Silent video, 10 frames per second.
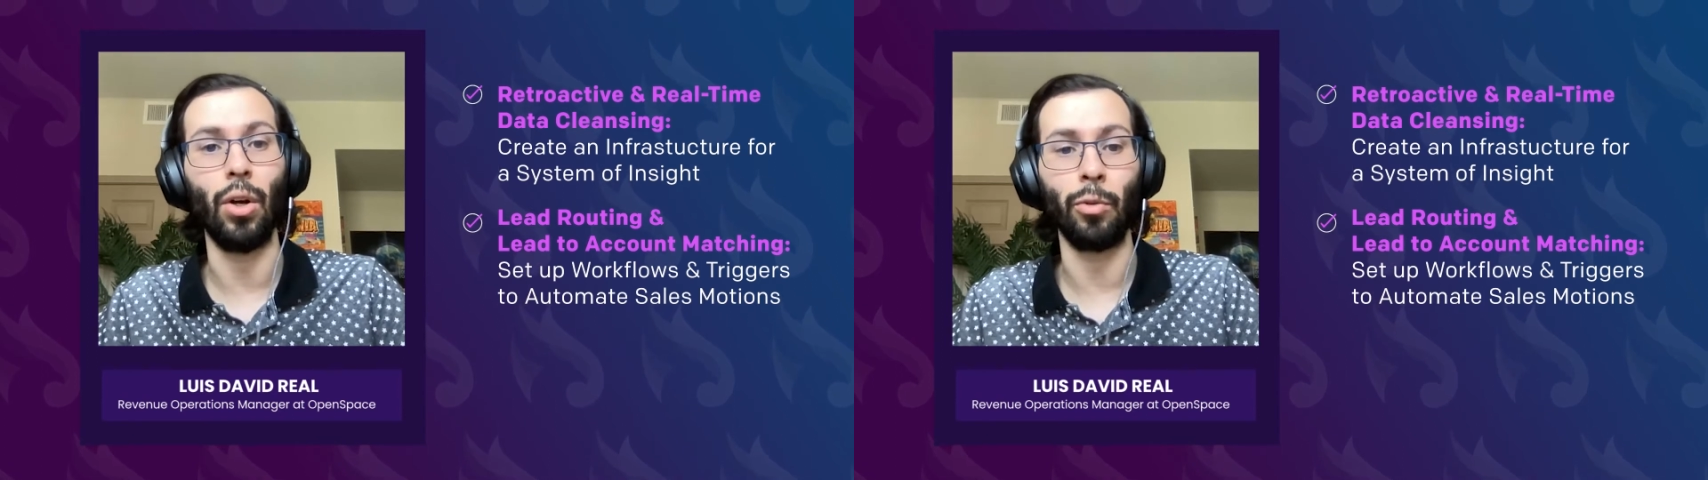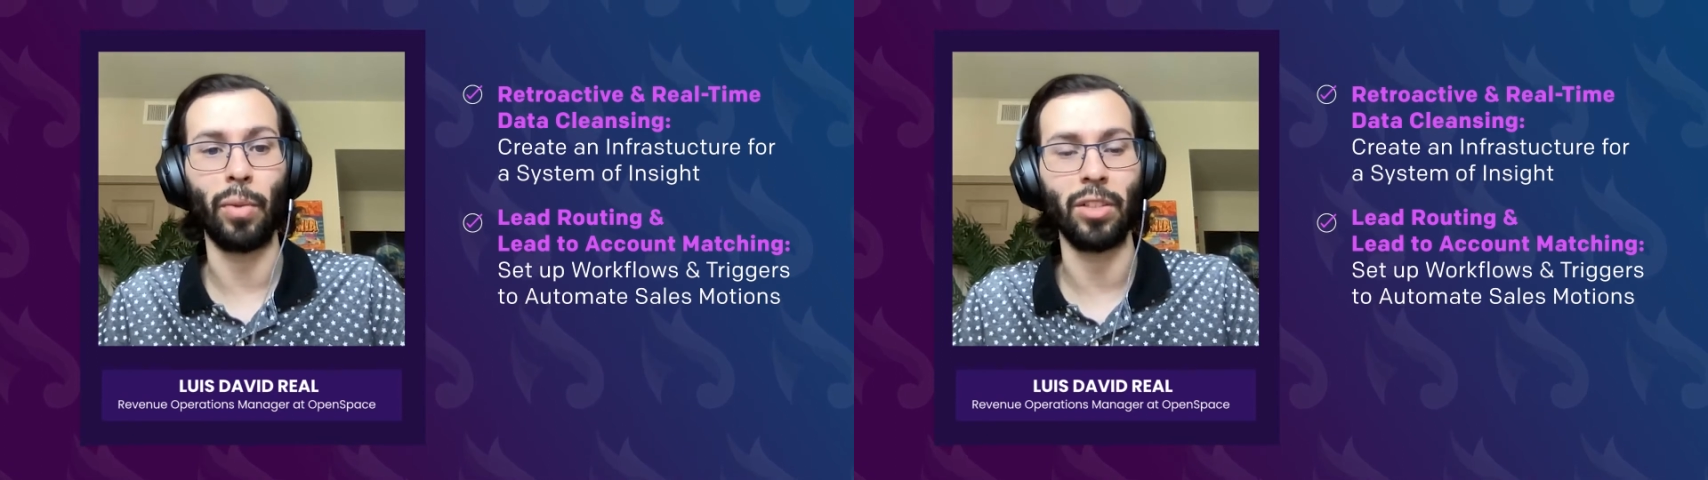
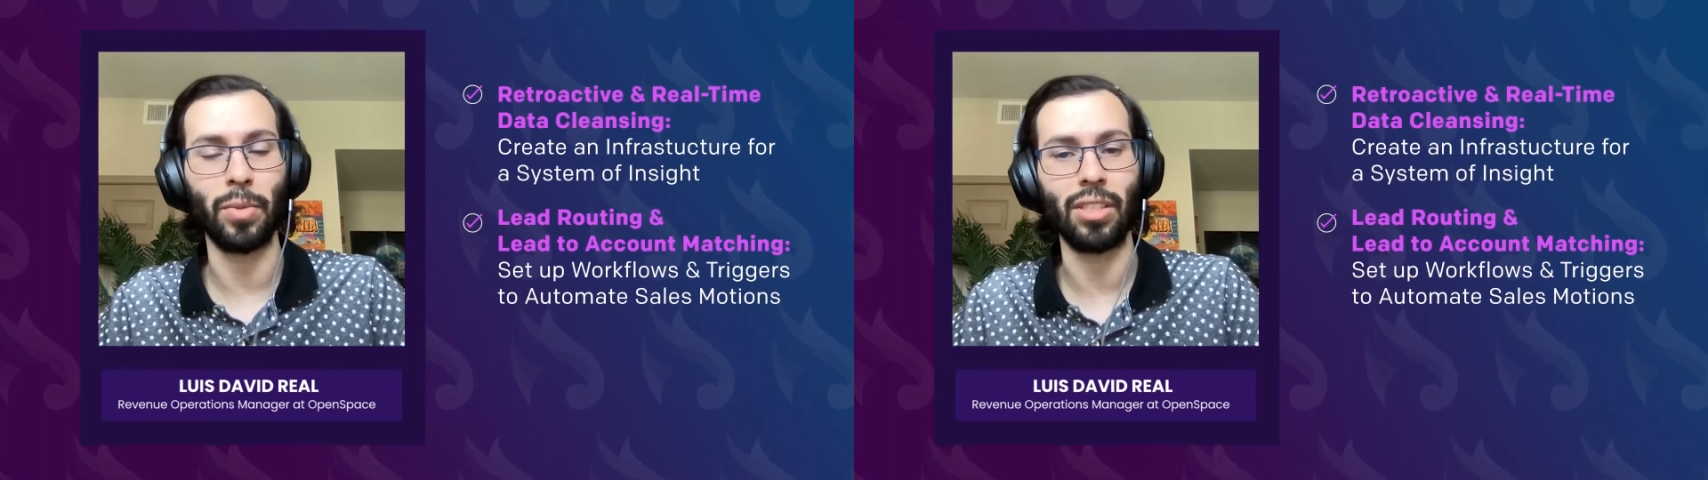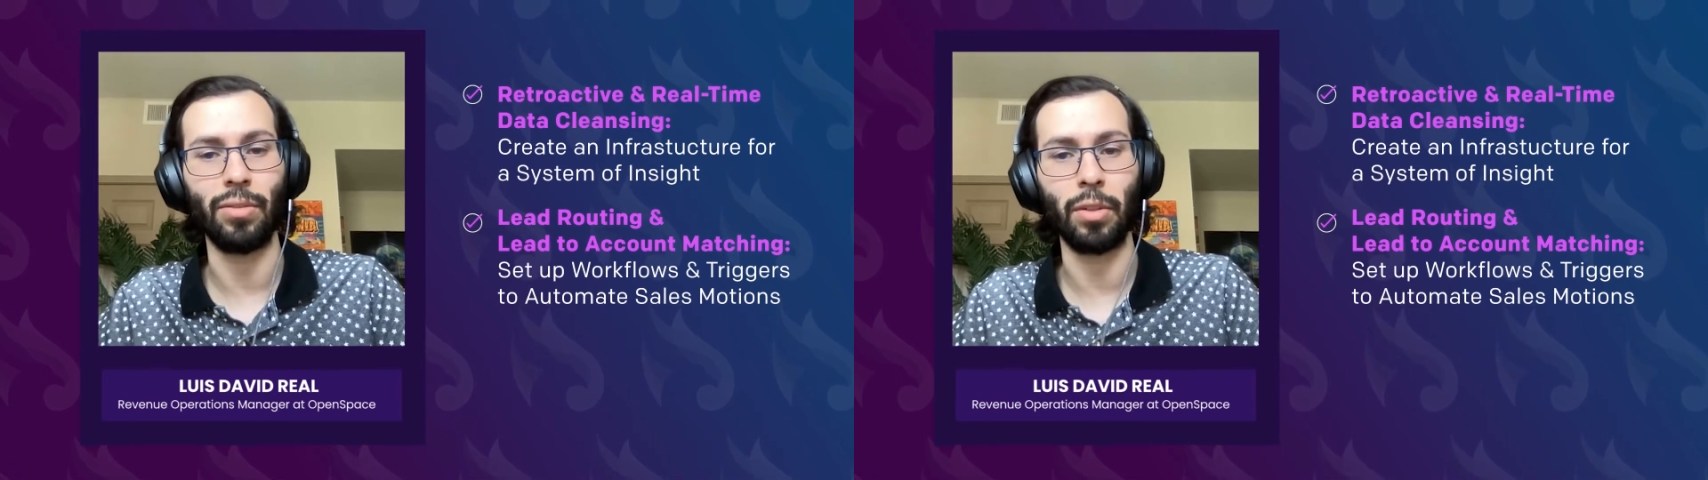owned by
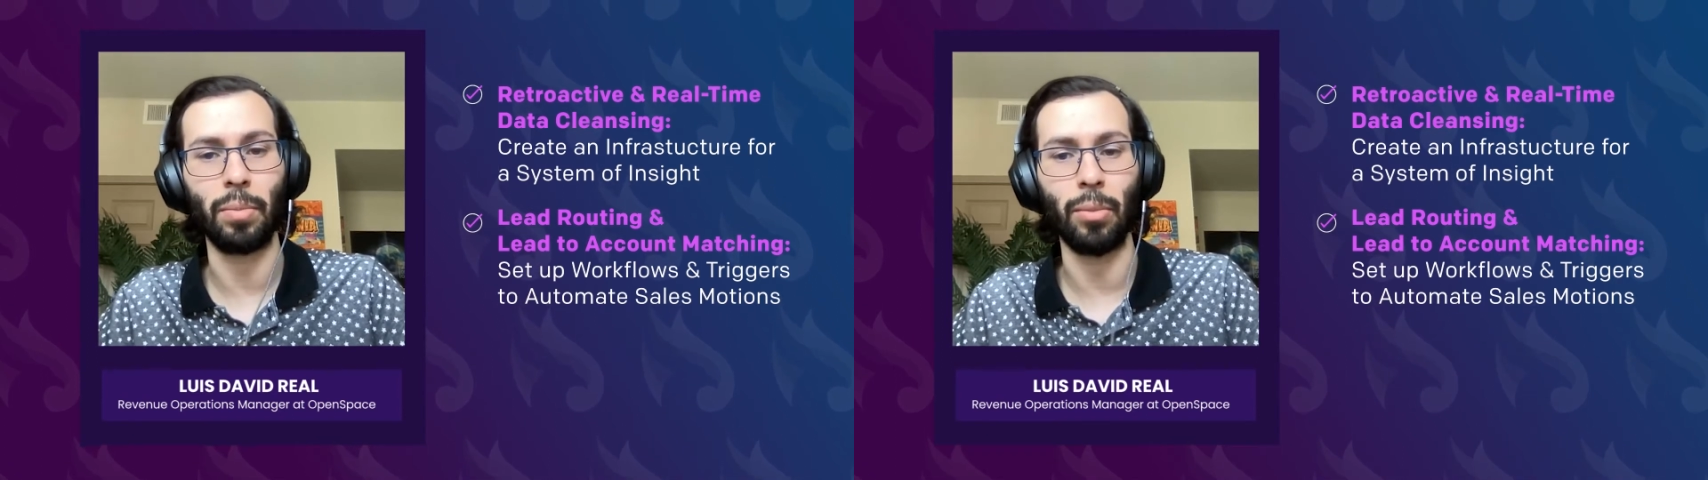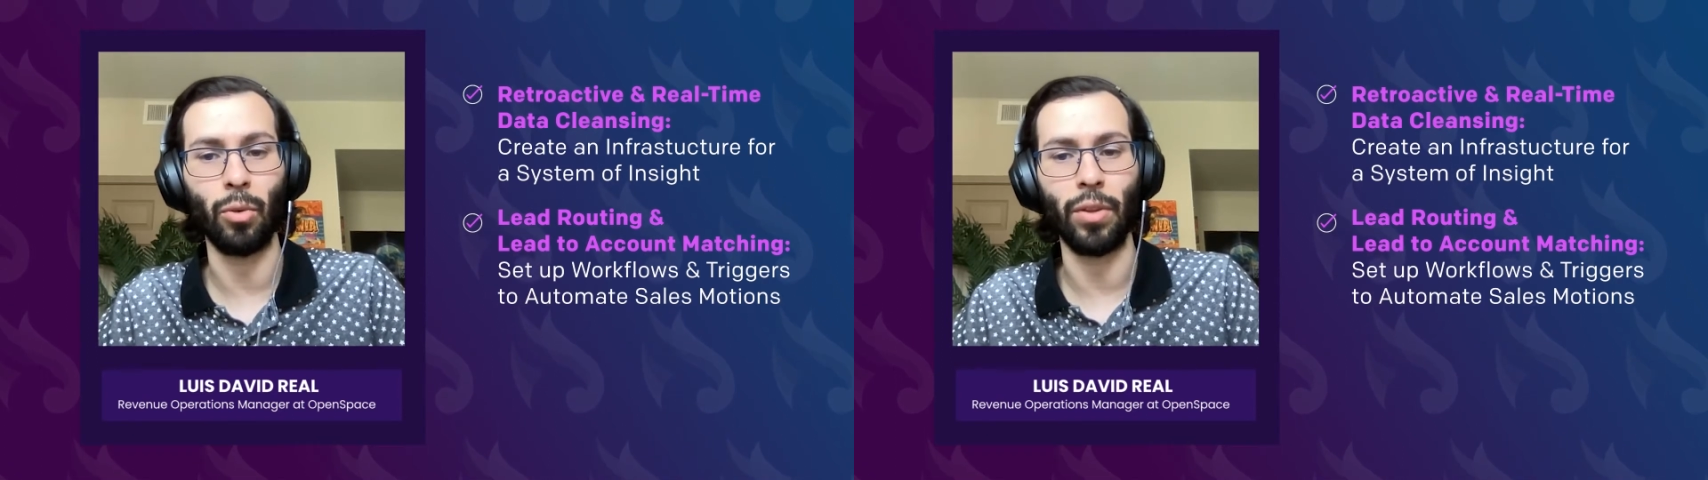specific people